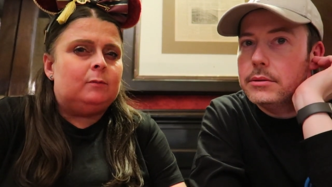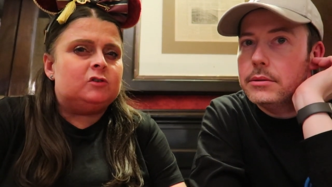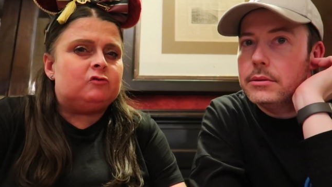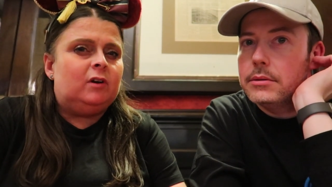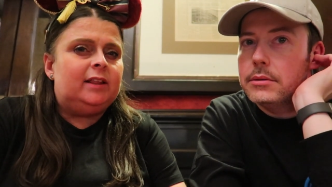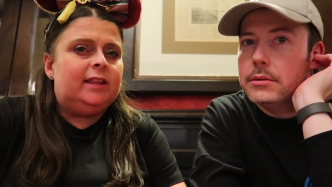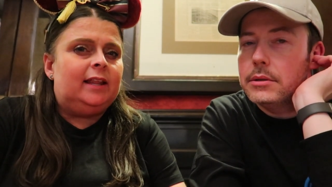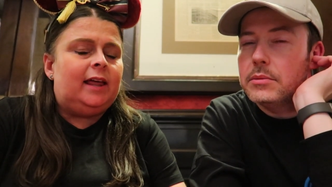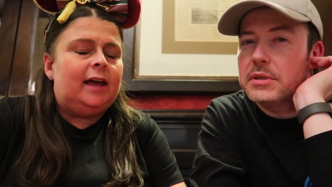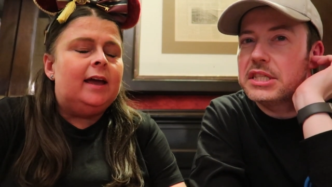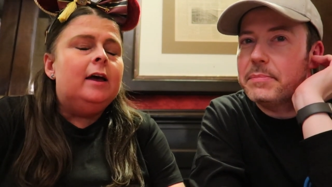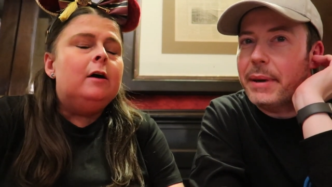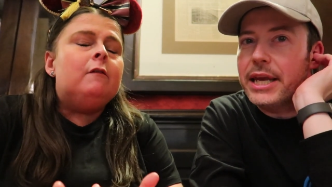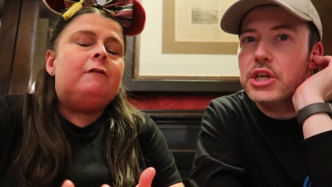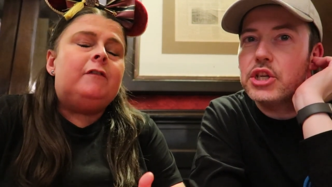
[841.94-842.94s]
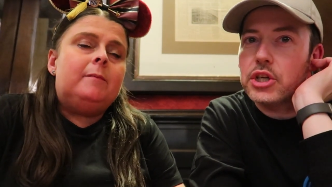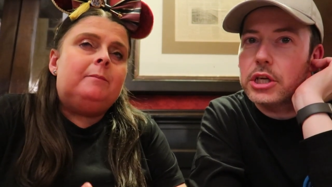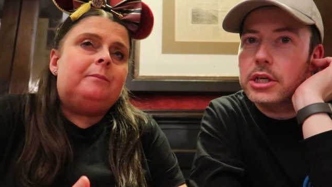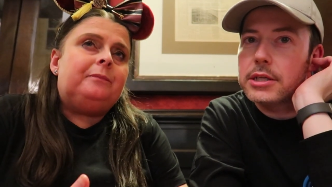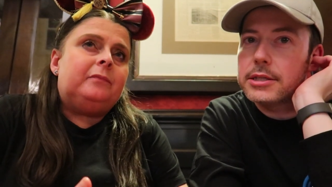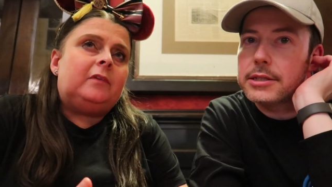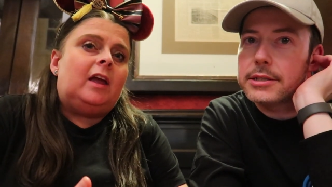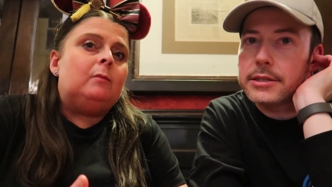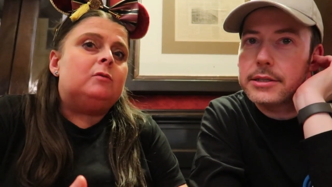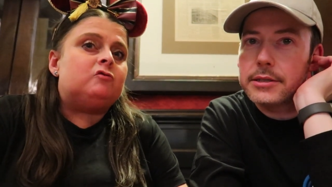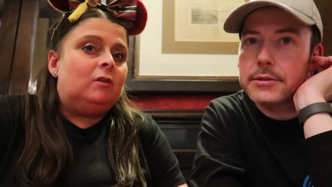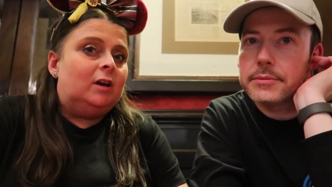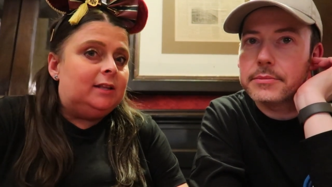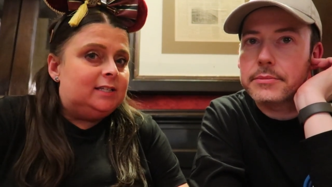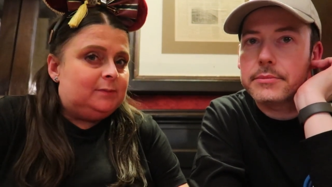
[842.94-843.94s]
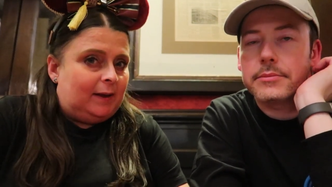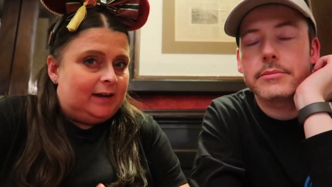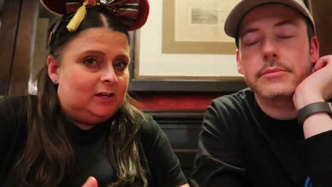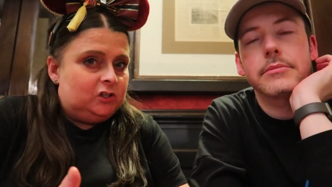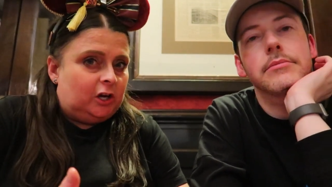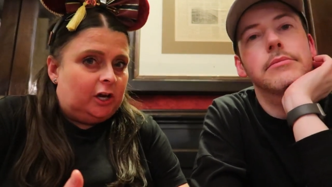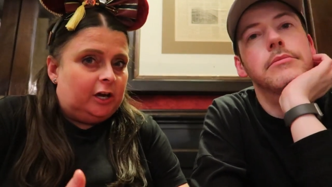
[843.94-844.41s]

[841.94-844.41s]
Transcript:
Speaker 1: it was really like it was really spacious.